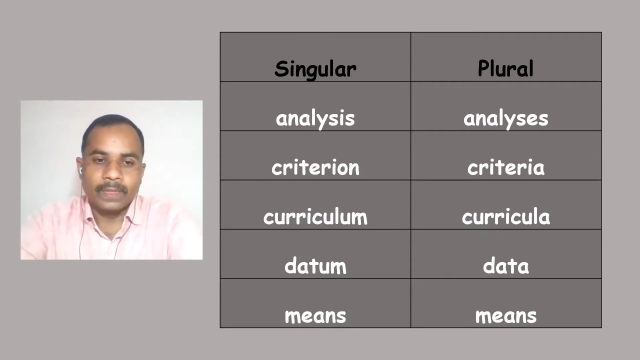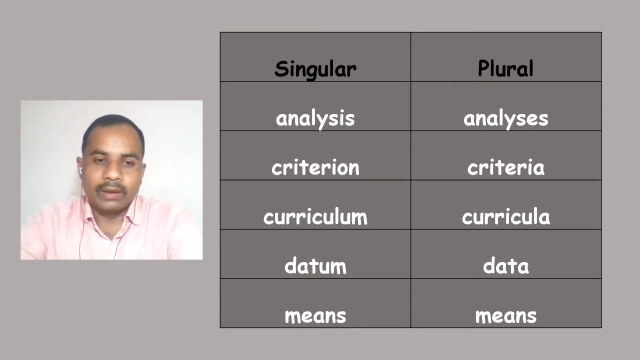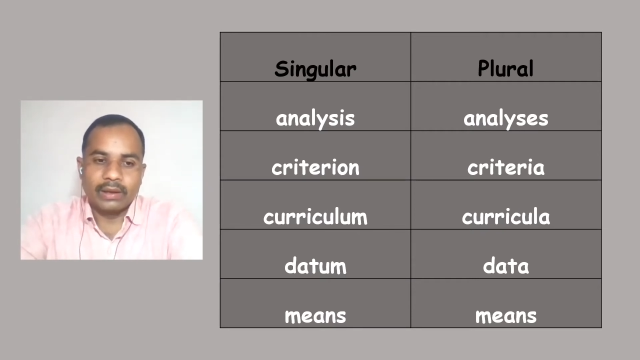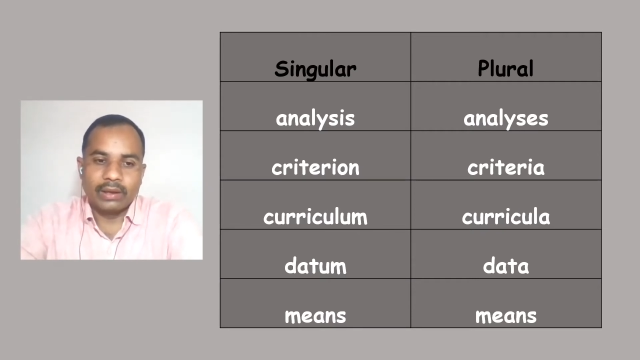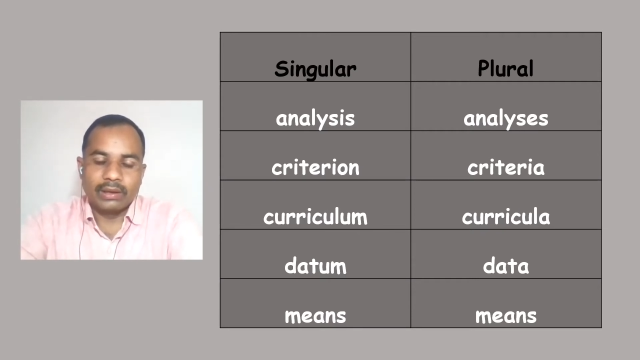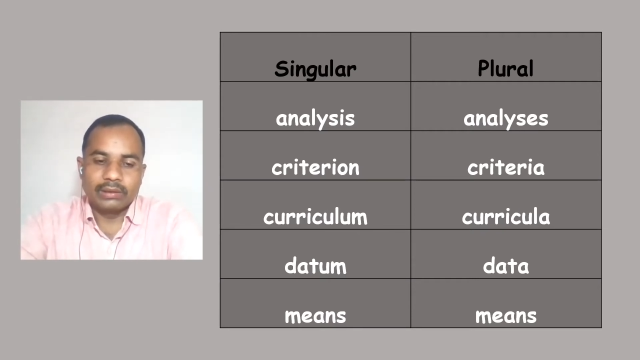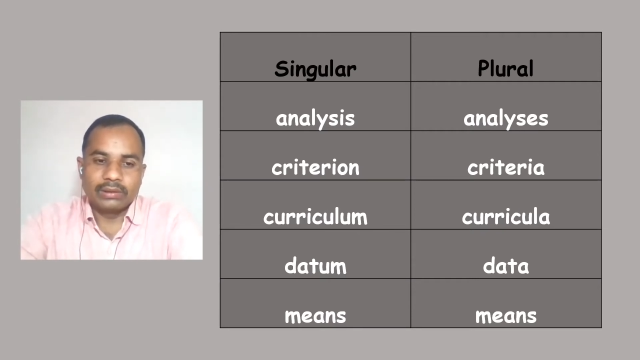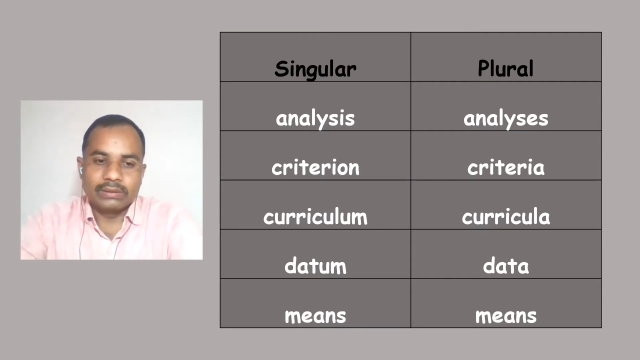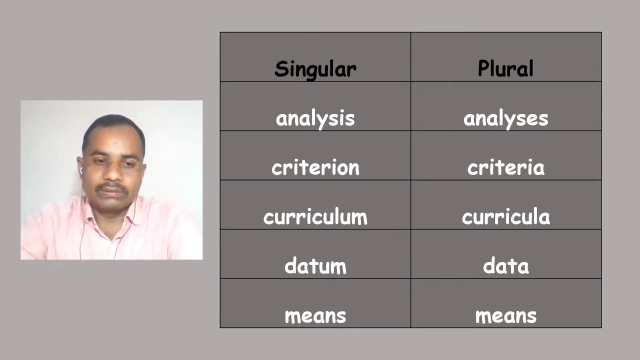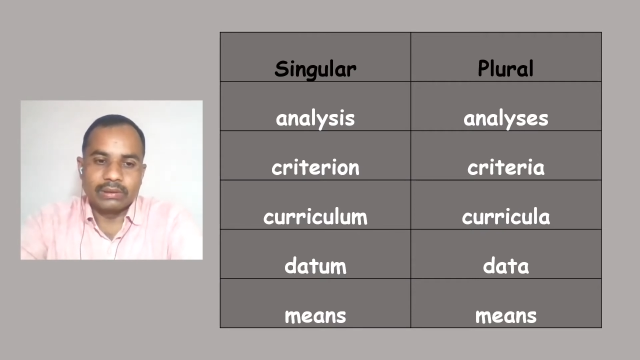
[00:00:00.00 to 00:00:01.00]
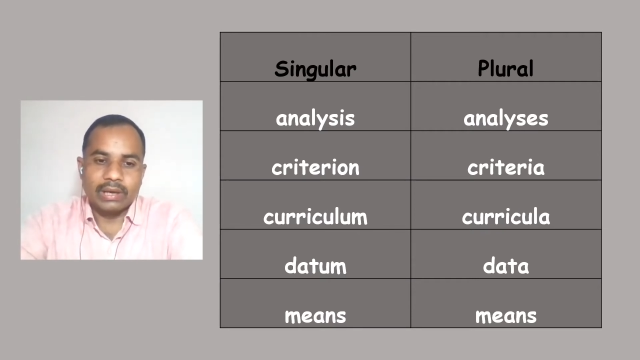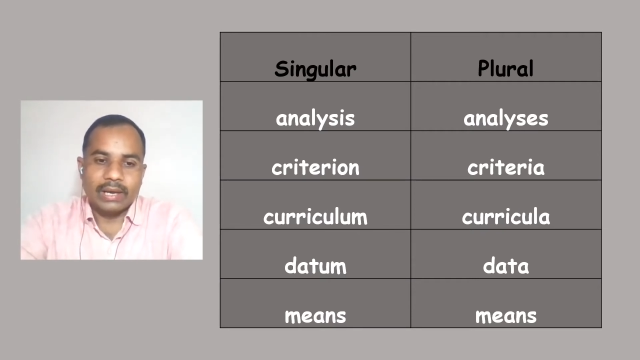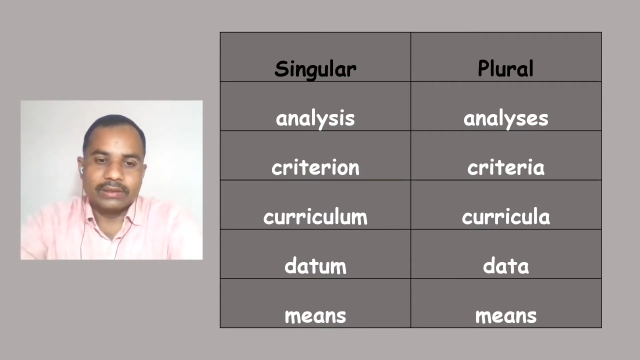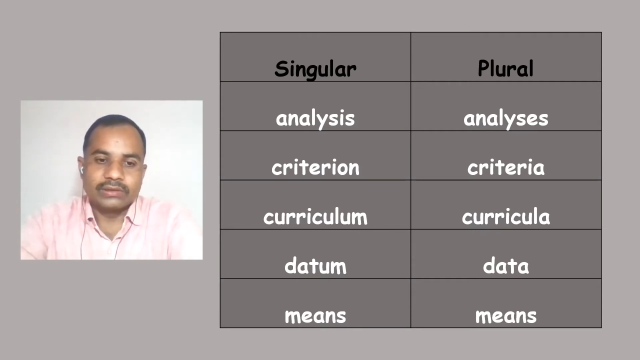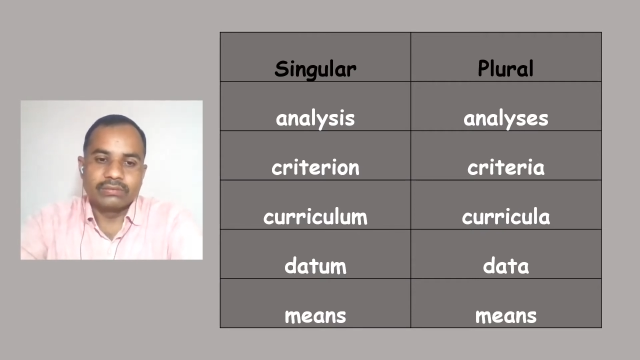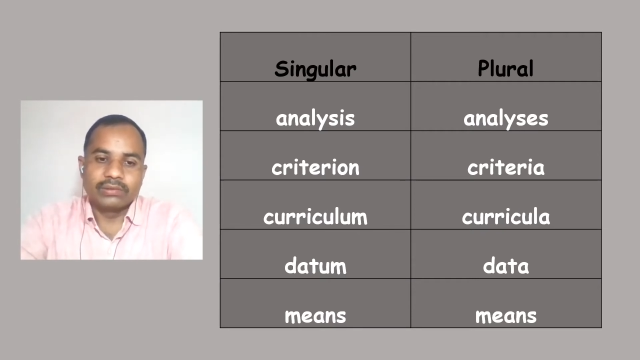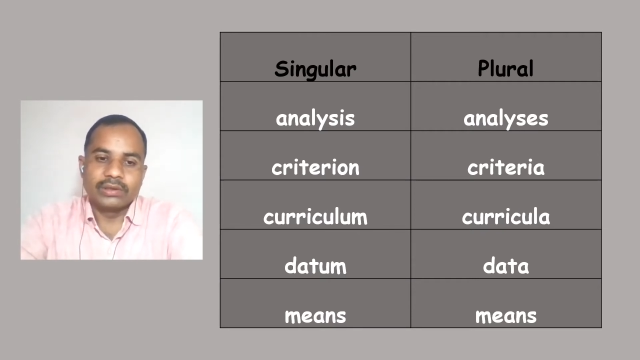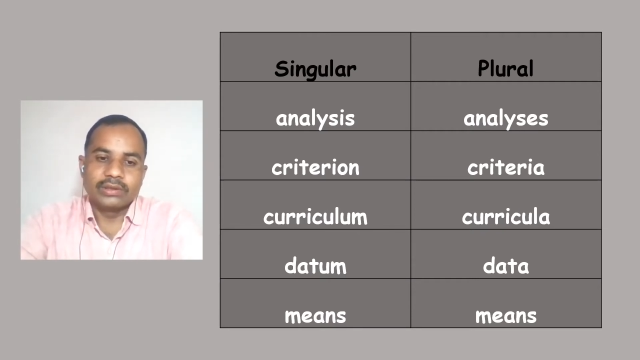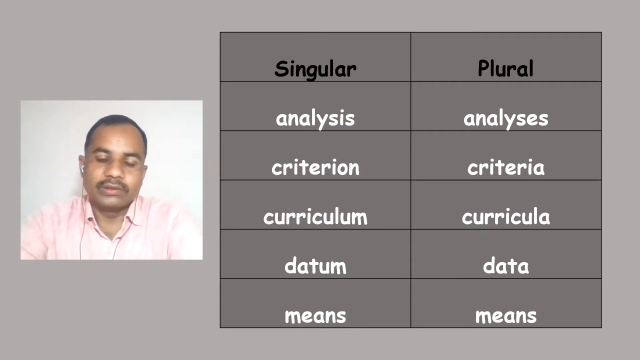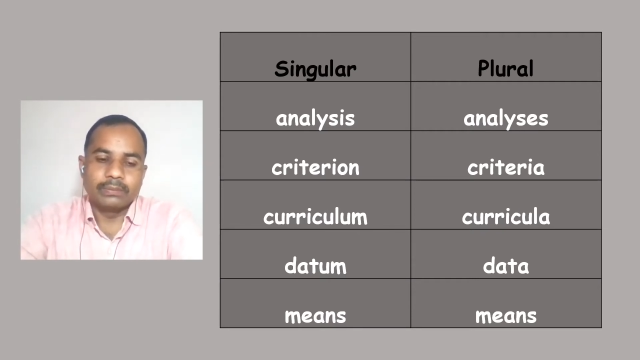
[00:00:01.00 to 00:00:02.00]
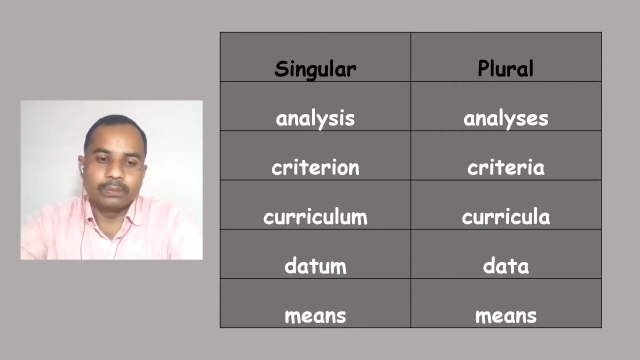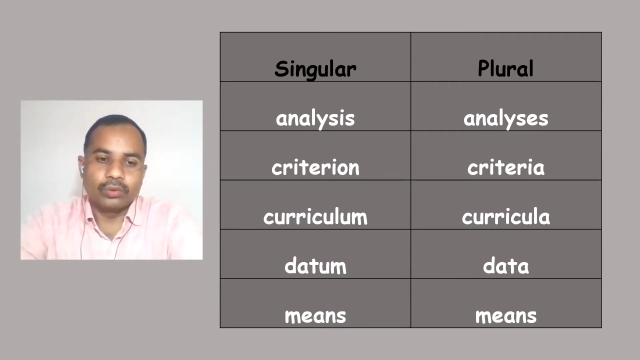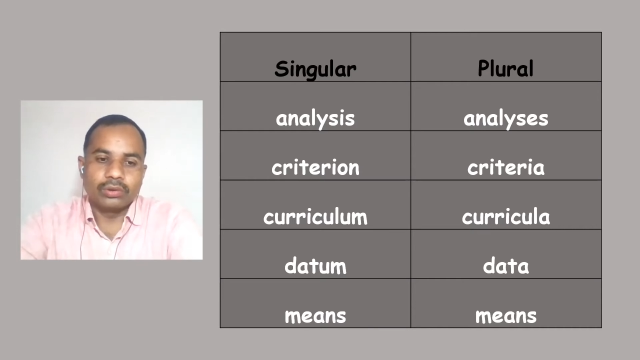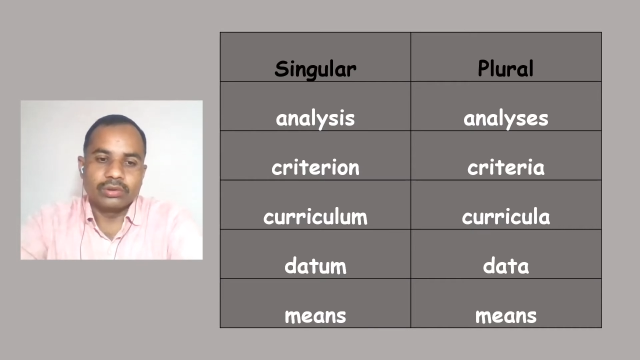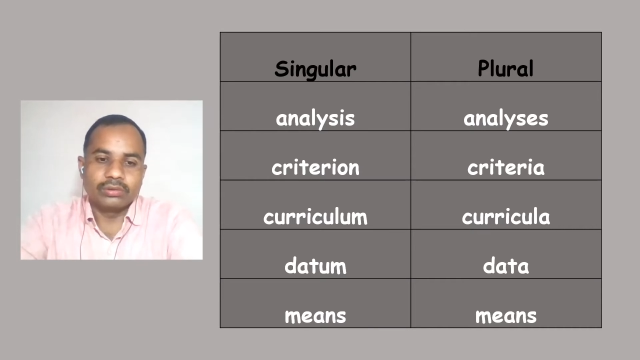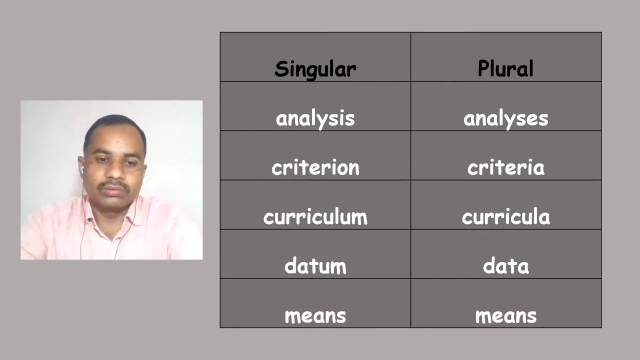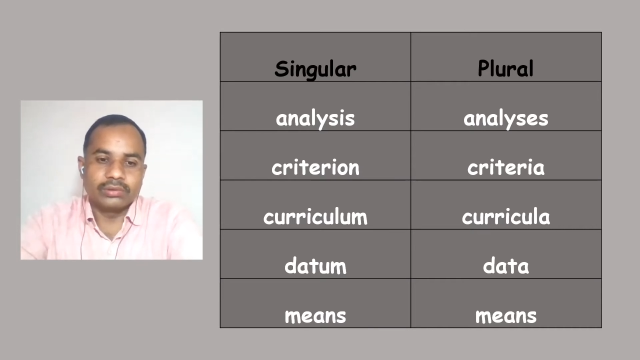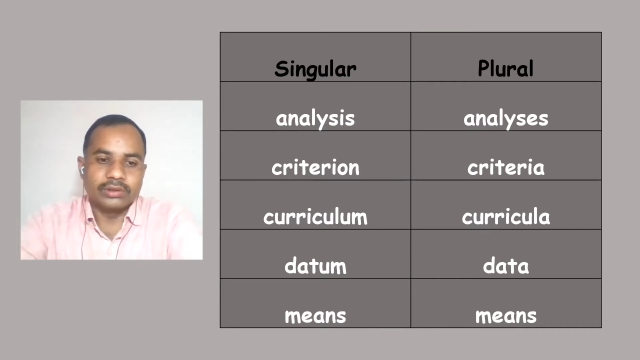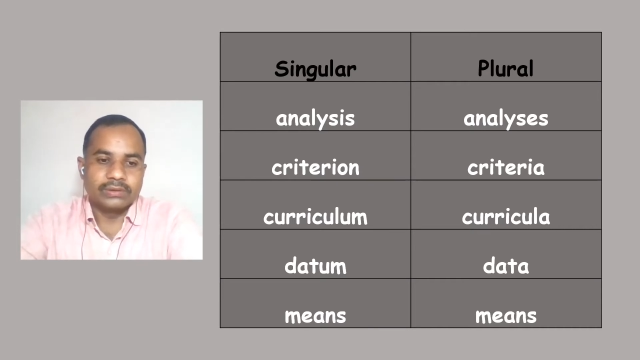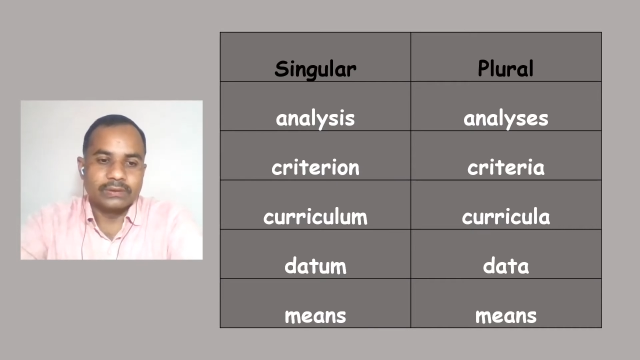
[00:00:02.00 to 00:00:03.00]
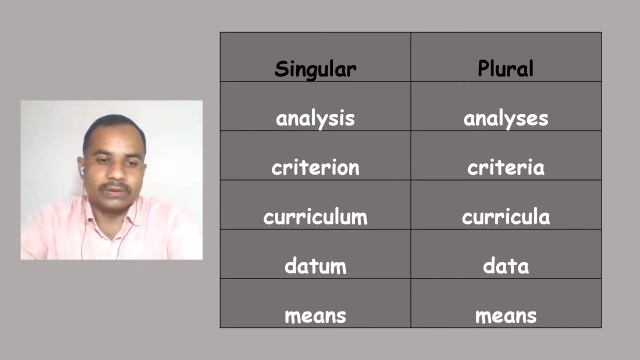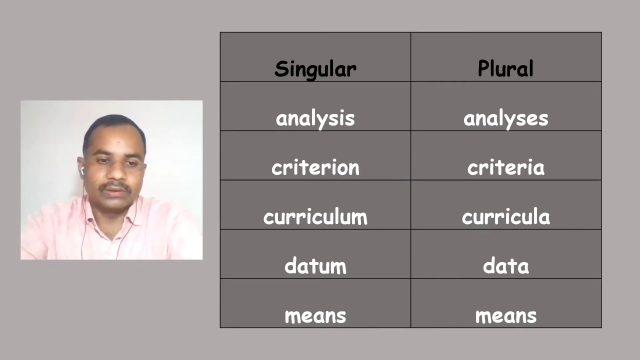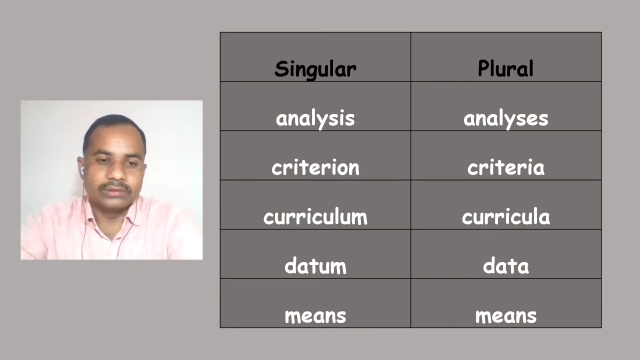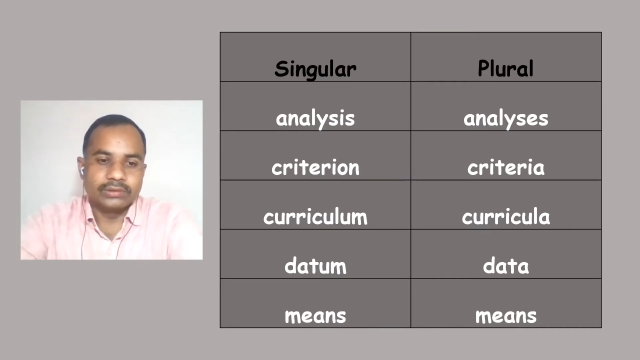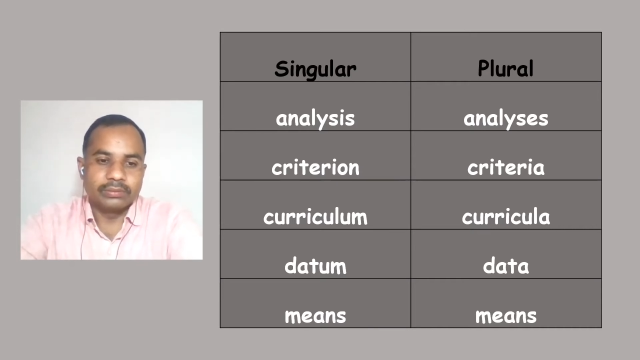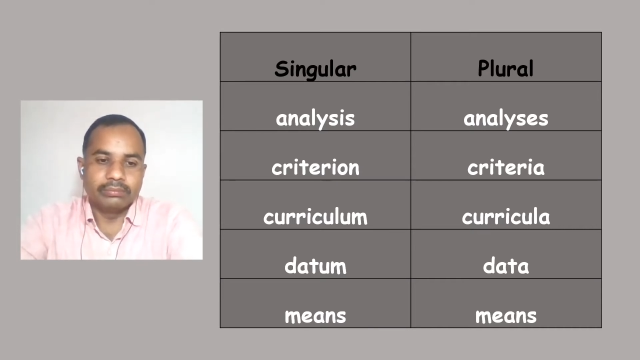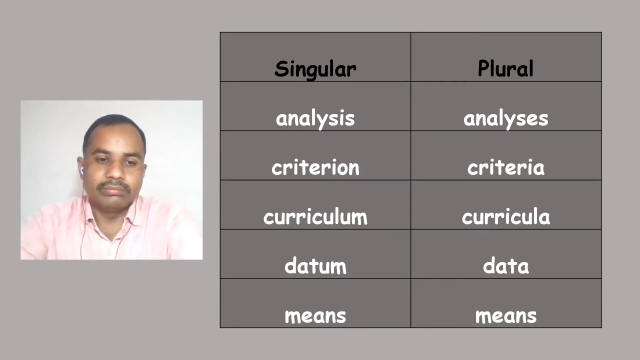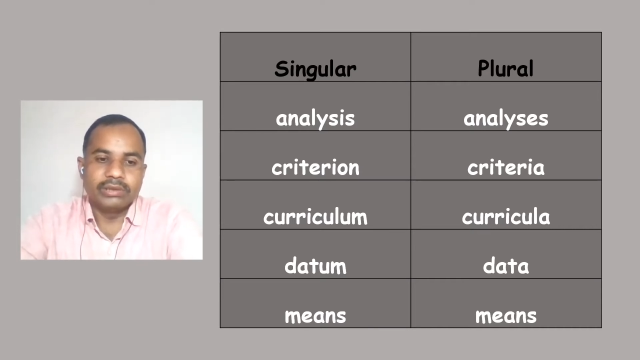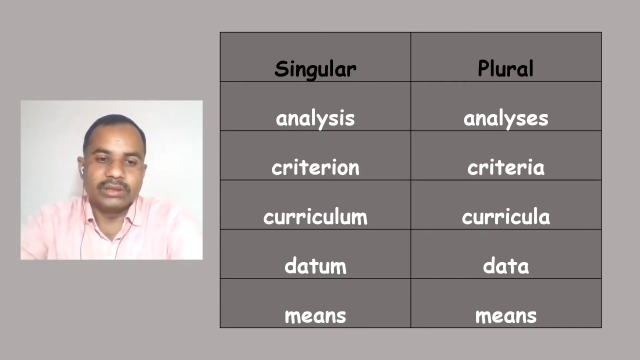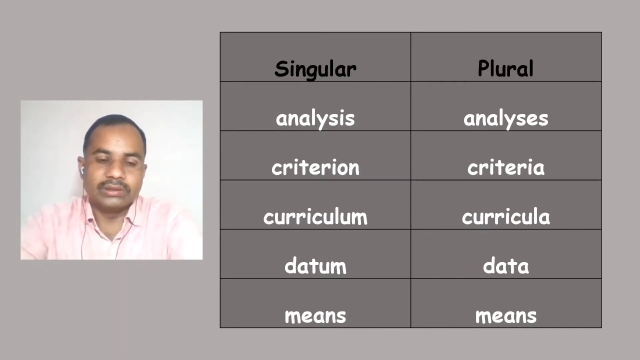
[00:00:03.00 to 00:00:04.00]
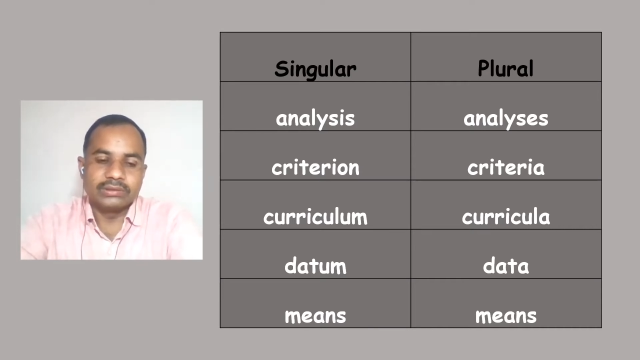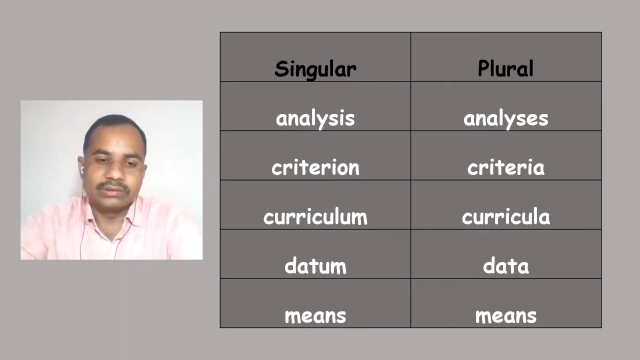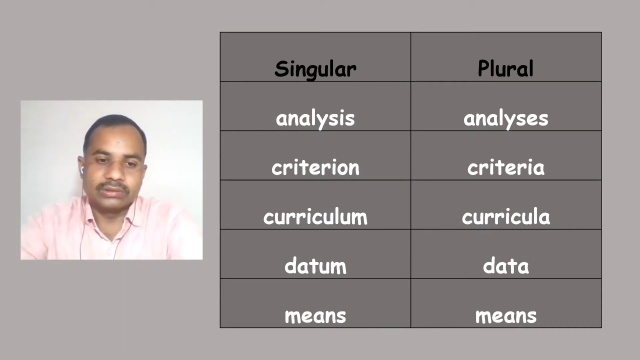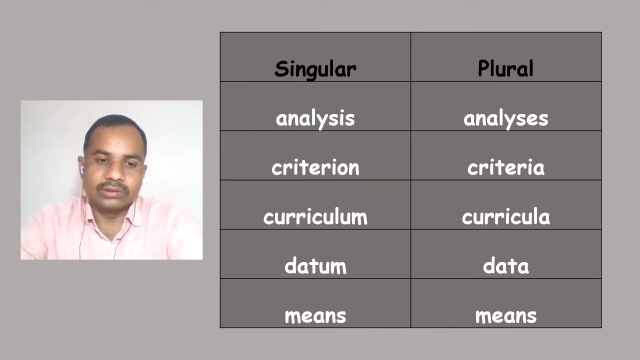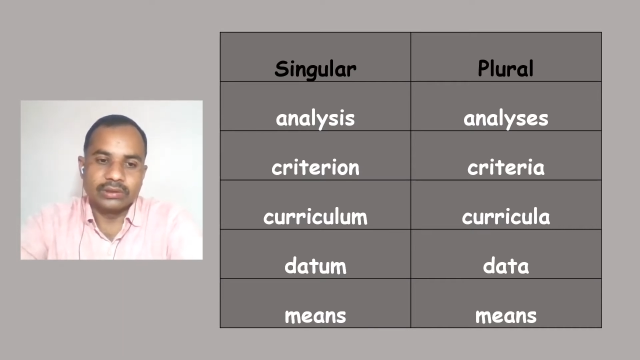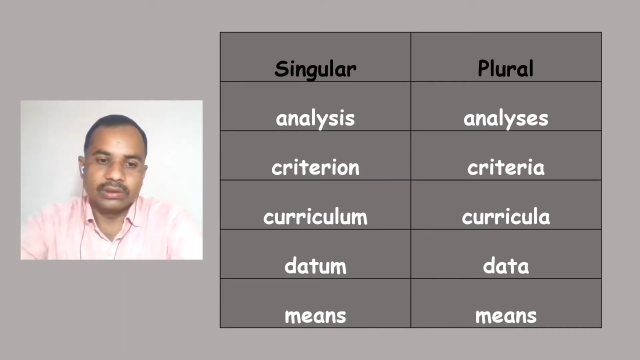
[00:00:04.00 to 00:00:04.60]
And this last word is important to discuss, means.